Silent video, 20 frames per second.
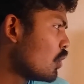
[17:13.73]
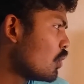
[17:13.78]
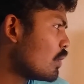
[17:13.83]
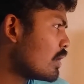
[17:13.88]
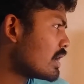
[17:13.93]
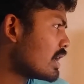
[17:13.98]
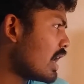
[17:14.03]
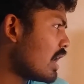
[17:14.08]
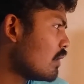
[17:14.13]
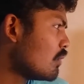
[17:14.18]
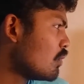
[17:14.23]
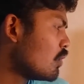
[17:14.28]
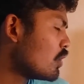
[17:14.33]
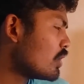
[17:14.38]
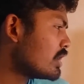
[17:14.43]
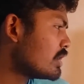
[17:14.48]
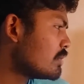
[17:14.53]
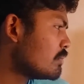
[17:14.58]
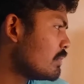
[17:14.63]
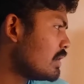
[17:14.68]
No one
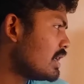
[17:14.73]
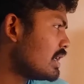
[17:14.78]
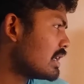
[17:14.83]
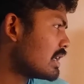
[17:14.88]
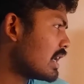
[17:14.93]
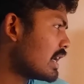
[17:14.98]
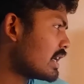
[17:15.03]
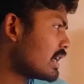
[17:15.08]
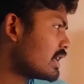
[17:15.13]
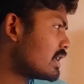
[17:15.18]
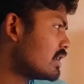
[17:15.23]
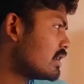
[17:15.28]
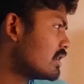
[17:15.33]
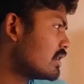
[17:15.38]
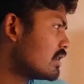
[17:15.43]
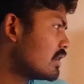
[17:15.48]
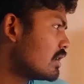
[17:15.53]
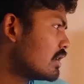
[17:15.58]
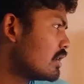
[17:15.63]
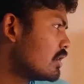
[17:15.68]
avoid me like
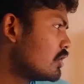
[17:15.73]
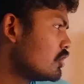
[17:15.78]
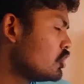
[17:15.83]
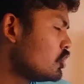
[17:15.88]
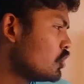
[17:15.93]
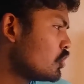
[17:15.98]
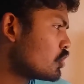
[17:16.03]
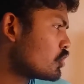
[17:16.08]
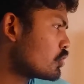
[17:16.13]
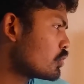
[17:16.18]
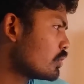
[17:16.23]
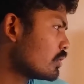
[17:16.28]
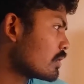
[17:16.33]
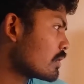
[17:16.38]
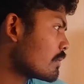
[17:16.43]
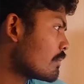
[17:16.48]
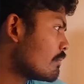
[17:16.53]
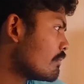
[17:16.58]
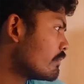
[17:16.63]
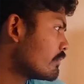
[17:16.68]

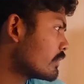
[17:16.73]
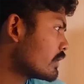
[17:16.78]
usual.